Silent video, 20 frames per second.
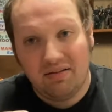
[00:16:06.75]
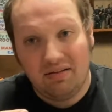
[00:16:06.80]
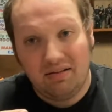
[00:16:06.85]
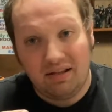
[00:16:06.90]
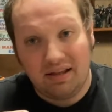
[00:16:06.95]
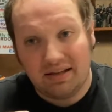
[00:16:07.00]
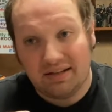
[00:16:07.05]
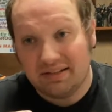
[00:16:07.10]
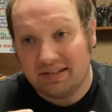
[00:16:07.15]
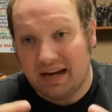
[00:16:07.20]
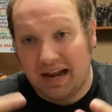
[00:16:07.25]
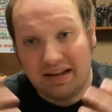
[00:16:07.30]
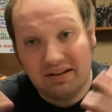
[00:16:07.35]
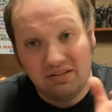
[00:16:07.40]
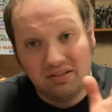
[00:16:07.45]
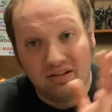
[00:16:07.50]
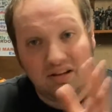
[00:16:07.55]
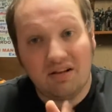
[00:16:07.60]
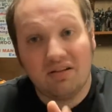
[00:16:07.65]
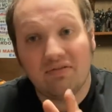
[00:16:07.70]
Like I said, I
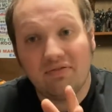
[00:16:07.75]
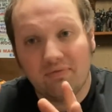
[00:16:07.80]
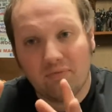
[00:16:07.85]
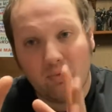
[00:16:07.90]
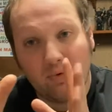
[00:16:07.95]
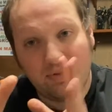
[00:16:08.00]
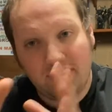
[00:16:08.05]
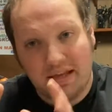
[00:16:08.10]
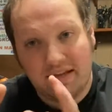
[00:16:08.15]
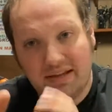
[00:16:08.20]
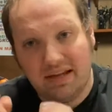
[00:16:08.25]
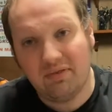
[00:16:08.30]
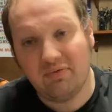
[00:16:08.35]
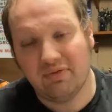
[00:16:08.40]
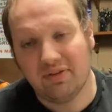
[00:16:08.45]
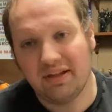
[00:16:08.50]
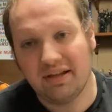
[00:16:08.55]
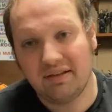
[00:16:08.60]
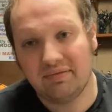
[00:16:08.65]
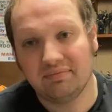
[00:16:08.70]
love what they did
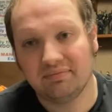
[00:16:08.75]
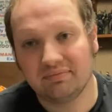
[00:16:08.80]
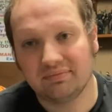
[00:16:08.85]
with it.